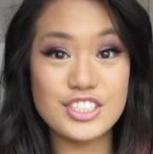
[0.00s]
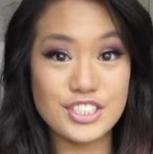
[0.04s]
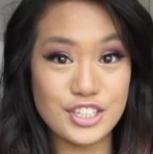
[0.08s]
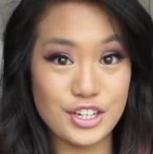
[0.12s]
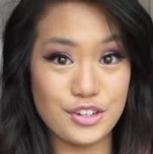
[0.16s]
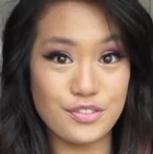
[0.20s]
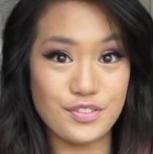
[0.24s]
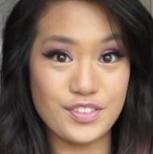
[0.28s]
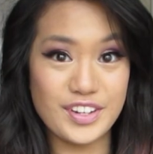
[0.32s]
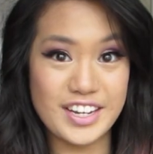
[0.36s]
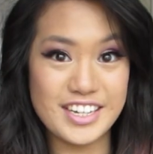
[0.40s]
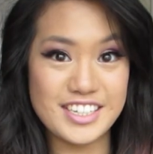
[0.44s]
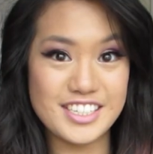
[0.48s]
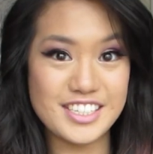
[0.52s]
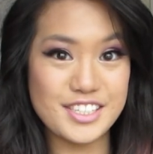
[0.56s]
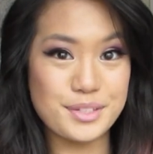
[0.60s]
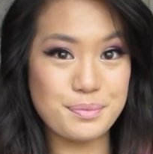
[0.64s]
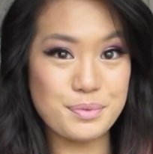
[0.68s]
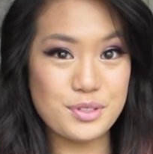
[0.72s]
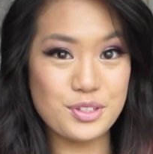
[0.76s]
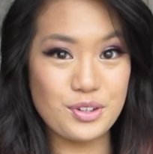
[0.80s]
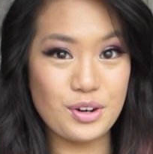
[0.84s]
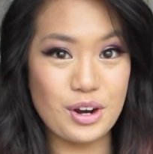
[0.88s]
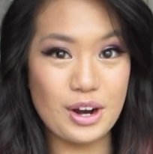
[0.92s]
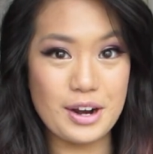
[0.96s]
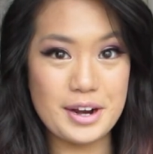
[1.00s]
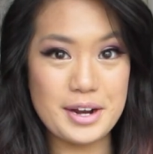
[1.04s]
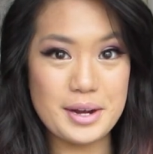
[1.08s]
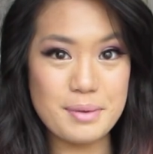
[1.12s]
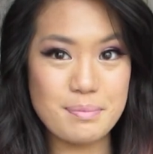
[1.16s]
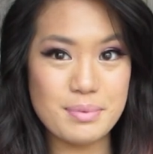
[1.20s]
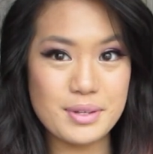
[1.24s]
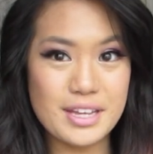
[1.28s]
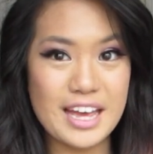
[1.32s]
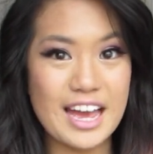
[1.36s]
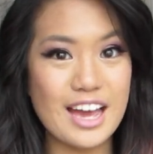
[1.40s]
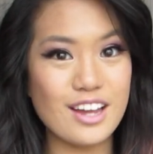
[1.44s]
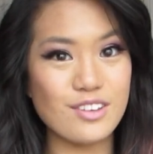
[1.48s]
Don't forget to
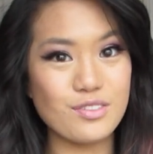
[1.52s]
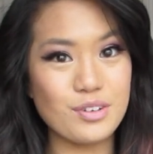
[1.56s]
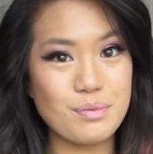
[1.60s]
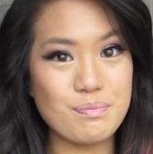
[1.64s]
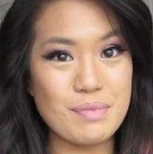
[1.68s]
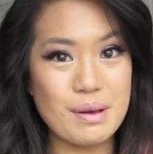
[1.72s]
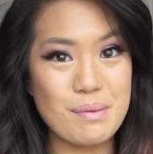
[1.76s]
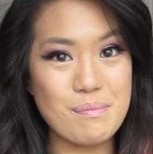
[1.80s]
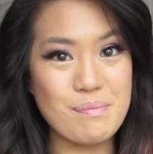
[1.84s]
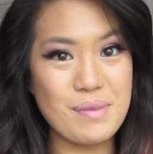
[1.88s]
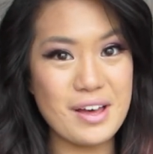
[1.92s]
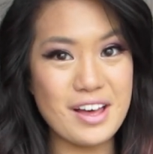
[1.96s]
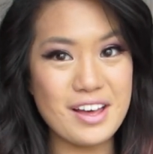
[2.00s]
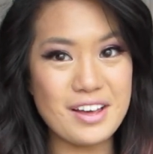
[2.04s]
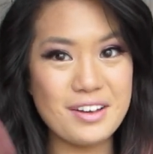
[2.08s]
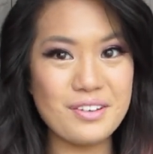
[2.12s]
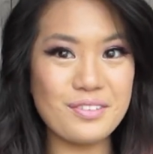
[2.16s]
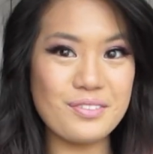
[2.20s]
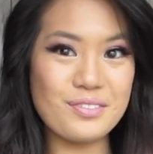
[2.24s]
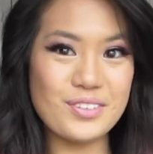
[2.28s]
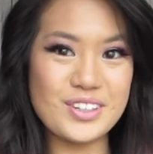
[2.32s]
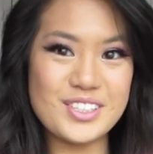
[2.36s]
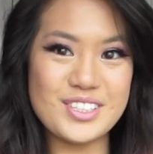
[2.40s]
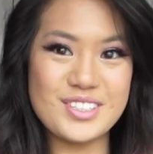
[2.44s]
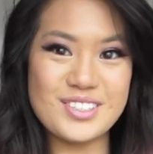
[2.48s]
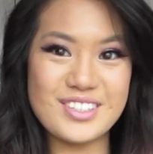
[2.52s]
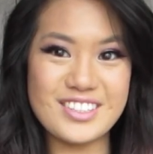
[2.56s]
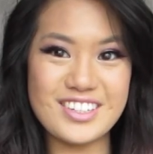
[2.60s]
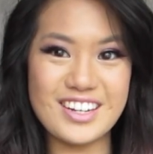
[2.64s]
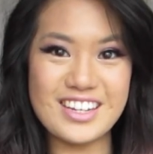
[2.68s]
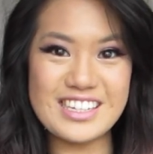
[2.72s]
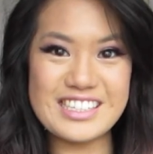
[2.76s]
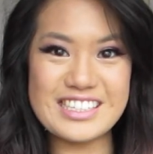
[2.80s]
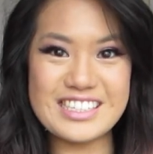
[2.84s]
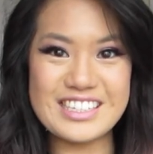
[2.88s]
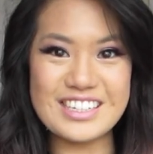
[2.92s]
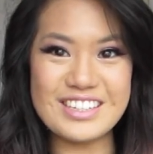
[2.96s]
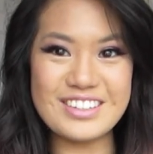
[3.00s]
subscribe, and remember, what do
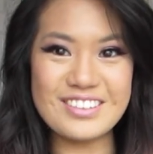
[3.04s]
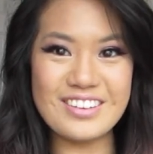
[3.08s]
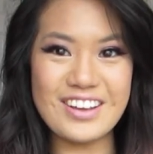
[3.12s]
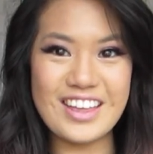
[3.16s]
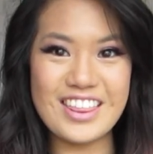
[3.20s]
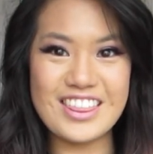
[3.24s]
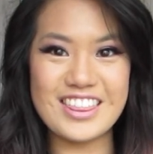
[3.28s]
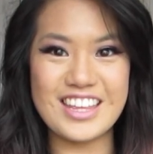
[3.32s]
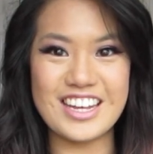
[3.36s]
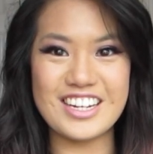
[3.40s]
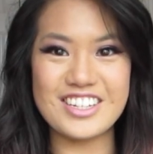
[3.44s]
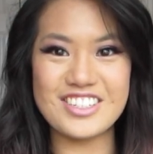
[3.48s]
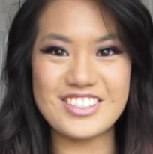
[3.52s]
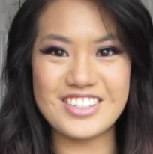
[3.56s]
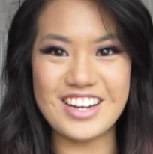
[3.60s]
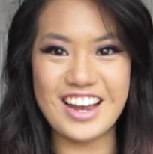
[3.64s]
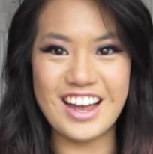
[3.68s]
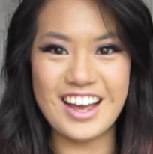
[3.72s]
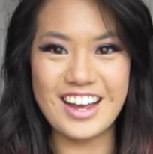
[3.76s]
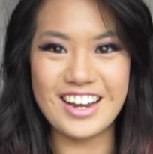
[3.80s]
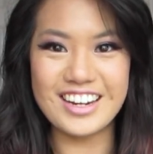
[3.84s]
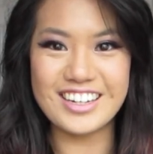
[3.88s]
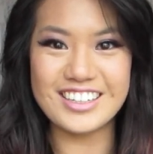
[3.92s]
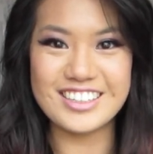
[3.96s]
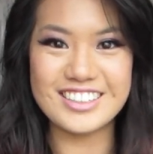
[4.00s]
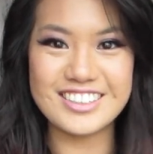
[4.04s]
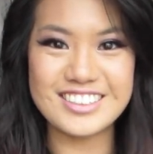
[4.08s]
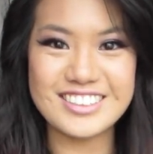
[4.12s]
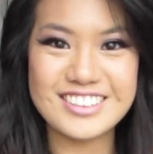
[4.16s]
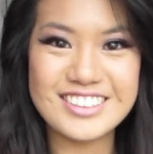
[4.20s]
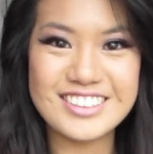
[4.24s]
stars do? They shine.